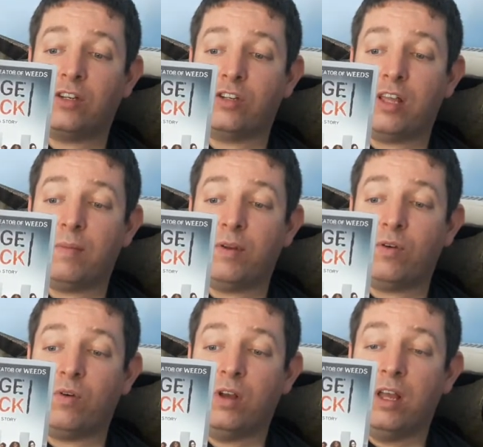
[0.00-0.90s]
just let me
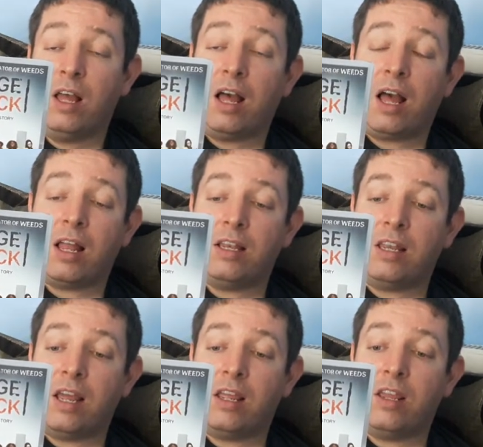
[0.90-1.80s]
know, and
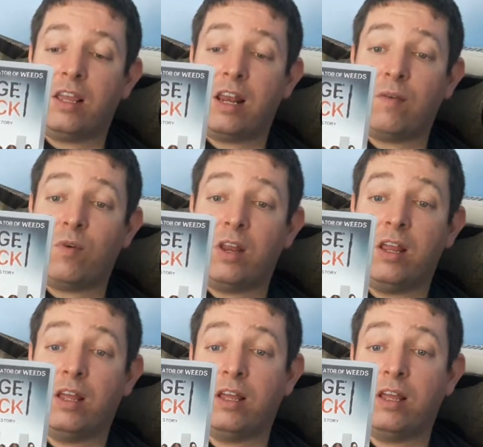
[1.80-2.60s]
you can have one.